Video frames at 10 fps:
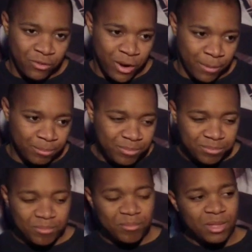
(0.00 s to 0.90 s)
Rim.
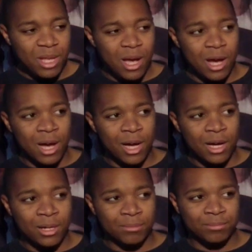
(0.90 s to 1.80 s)

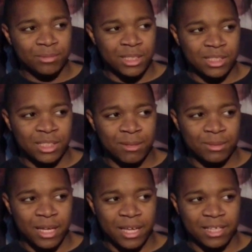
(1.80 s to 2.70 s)
This
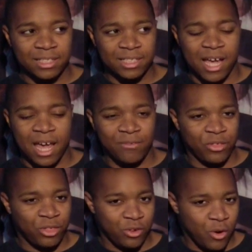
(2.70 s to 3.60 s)
seems like it's kind of
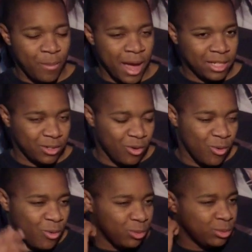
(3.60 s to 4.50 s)
a throwback to
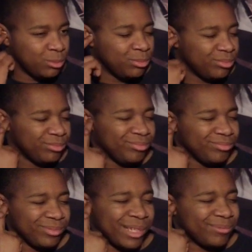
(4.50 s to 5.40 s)
old,
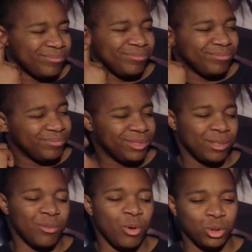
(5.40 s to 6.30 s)
like,
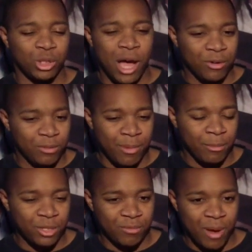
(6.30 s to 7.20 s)
some old childhood
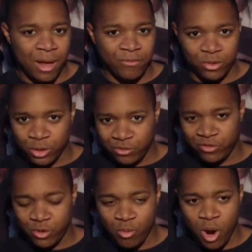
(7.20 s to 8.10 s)
memories of mine. For those
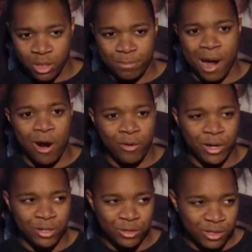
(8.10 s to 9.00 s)
of you who watch Power
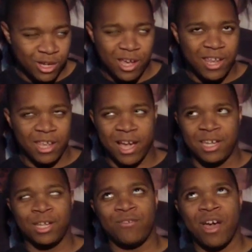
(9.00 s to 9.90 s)
Rangers, the
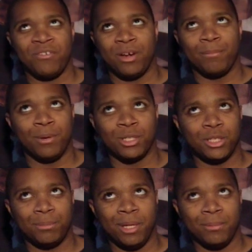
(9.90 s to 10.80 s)
idea of having a
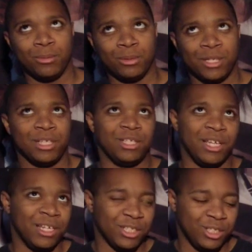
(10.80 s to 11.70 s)
bunch of people get
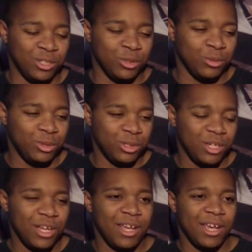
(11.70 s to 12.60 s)
into
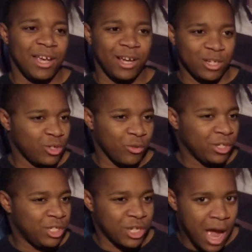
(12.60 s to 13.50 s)
suits and control
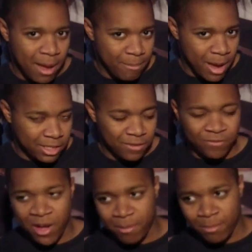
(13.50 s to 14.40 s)
these giant mechs
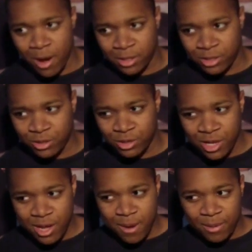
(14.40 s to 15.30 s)
and fight
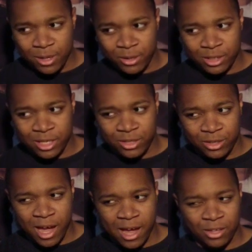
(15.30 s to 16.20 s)
monsters. But it looks like
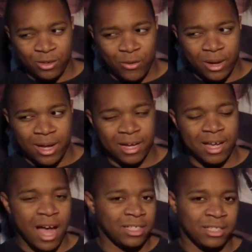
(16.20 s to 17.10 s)
they're kind of throwing a
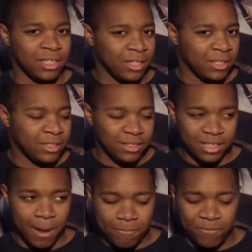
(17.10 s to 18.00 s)
Godzilla
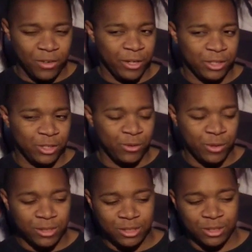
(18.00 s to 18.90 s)
type feeling to it.